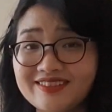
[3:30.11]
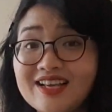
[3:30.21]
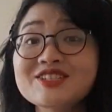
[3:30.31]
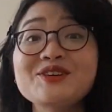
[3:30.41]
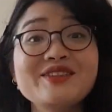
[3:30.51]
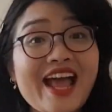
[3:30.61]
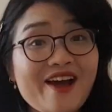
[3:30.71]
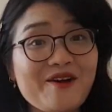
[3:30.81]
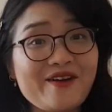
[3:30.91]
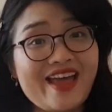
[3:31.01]
So
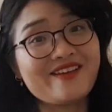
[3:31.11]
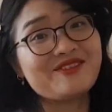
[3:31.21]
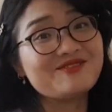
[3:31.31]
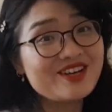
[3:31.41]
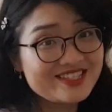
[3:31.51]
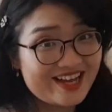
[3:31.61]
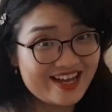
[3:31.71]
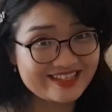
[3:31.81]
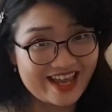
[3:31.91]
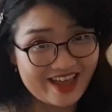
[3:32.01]
now we have the
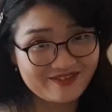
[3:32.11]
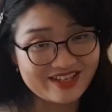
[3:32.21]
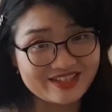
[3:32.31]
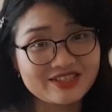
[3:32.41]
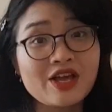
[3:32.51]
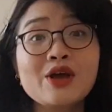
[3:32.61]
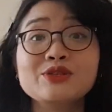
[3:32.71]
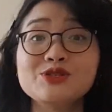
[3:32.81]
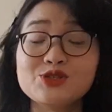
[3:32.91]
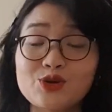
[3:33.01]
first-hand evidence
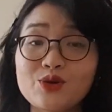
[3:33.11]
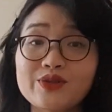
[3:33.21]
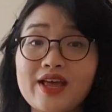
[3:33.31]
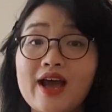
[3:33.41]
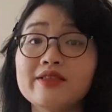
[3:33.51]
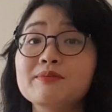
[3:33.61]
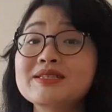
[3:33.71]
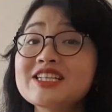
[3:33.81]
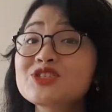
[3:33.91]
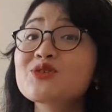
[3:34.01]
to show that the
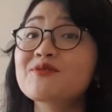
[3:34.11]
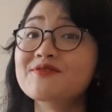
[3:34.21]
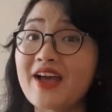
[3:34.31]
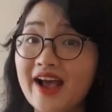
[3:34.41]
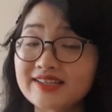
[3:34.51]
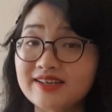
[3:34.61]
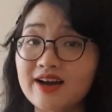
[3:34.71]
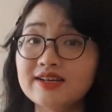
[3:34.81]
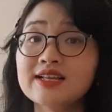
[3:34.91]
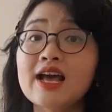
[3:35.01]
meningeal
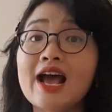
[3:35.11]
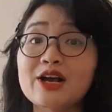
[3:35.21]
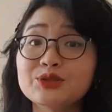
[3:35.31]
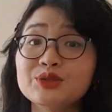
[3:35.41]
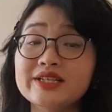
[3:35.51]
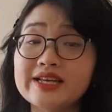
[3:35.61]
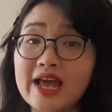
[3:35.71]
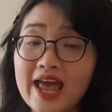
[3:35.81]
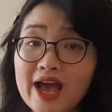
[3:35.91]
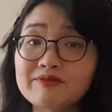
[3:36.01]
factor actually
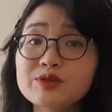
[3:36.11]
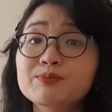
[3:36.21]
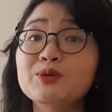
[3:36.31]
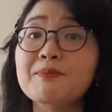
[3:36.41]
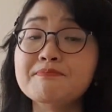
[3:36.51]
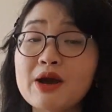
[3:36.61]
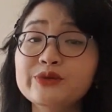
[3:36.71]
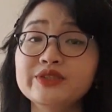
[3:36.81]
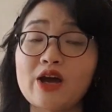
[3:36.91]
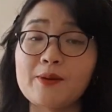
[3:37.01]
help to
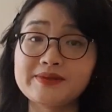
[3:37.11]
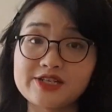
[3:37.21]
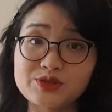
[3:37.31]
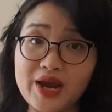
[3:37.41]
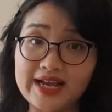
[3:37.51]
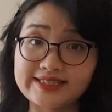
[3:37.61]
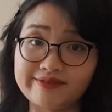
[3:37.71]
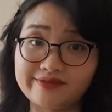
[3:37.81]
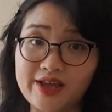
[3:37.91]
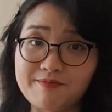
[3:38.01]
promote the optic tract
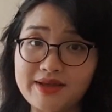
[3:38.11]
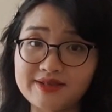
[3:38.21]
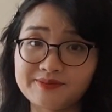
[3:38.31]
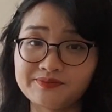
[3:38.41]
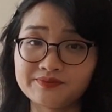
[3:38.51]
development.